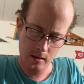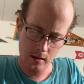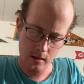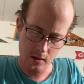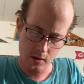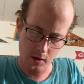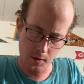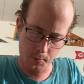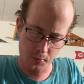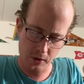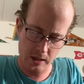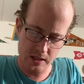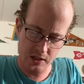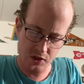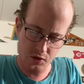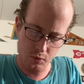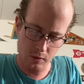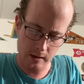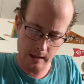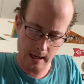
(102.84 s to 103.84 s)
The
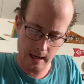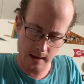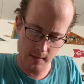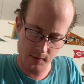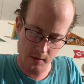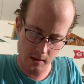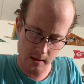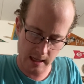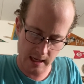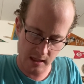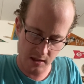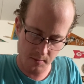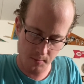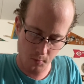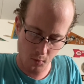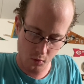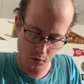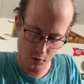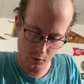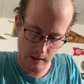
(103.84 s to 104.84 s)
prince will have the land
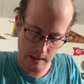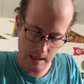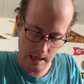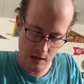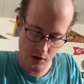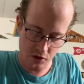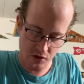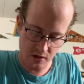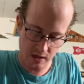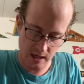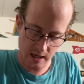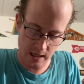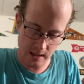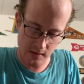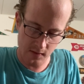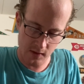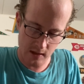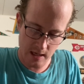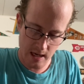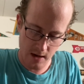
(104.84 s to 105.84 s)
bordering each side
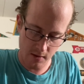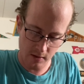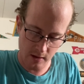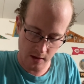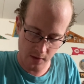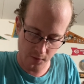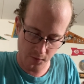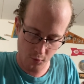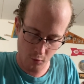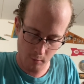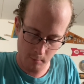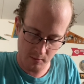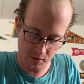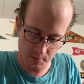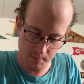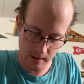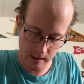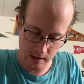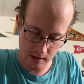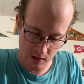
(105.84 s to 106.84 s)
of the area formed
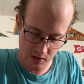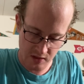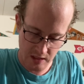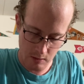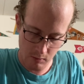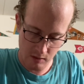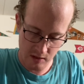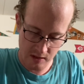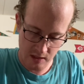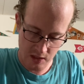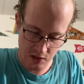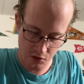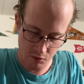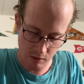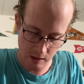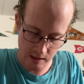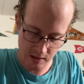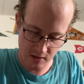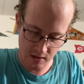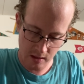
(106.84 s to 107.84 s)
by the sacred
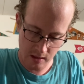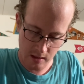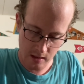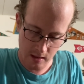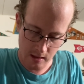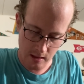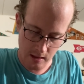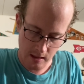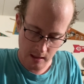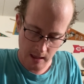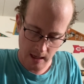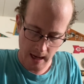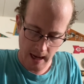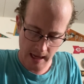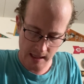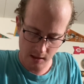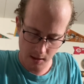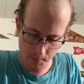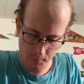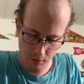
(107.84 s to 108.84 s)
district
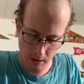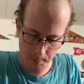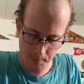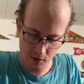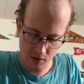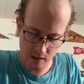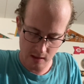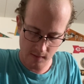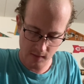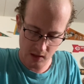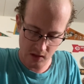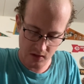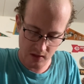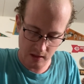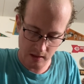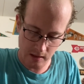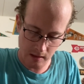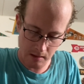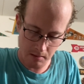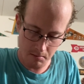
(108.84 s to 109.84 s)
and the property of the
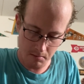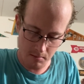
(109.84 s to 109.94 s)
city.